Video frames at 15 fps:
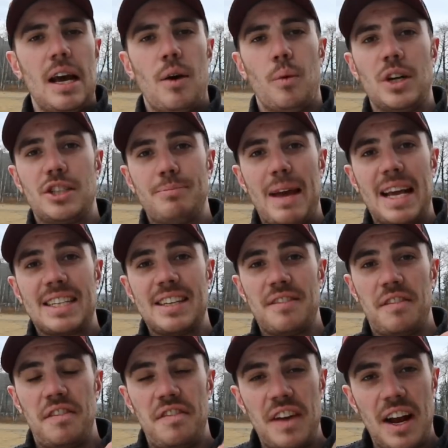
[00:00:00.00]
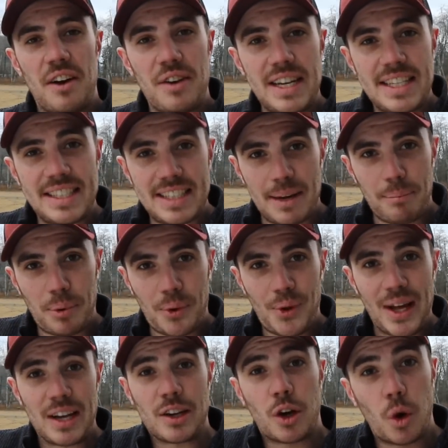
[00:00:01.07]
which makes it very
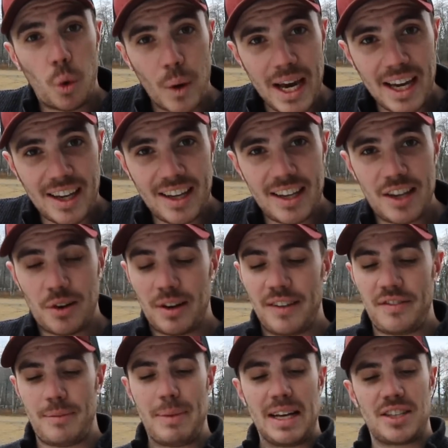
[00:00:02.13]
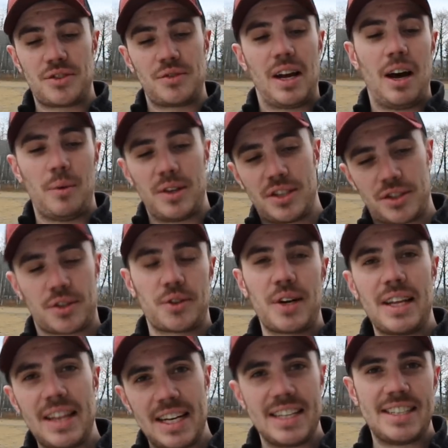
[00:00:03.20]
simple and quick. You don't have to mess around with
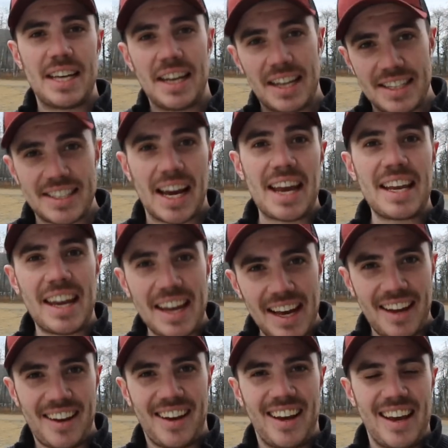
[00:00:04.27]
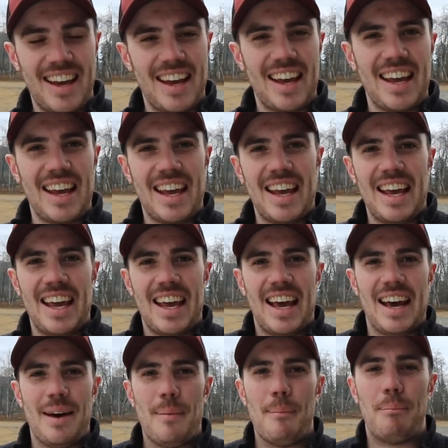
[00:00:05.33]
screwing this in and tightening it,
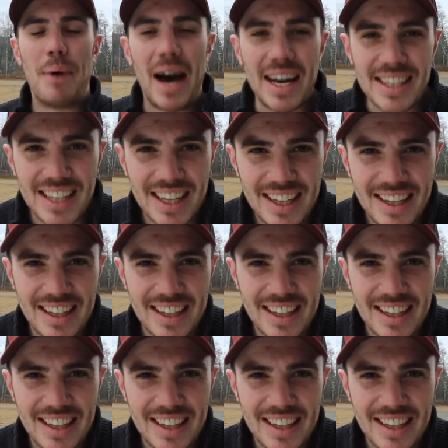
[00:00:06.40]
but